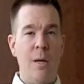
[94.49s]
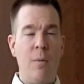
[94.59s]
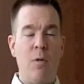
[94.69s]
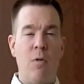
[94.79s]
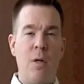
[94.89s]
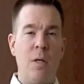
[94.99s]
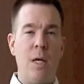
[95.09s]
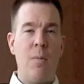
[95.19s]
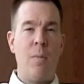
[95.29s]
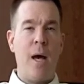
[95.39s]
But the thing to
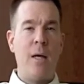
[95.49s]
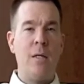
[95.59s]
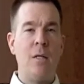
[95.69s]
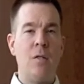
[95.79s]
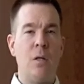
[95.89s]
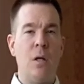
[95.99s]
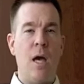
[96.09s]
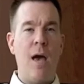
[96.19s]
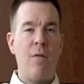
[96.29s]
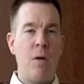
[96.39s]
keep in mind is
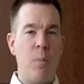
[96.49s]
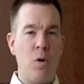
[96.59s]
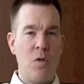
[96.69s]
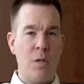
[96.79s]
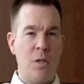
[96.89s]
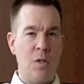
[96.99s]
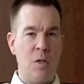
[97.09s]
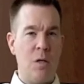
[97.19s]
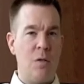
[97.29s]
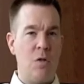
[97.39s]
having a person that
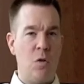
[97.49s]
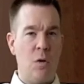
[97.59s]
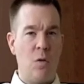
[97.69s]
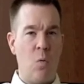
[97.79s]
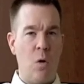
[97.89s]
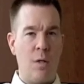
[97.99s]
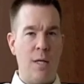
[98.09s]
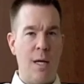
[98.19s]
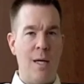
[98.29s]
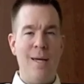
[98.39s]
just does it during the
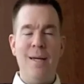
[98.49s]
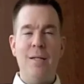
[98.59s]
workday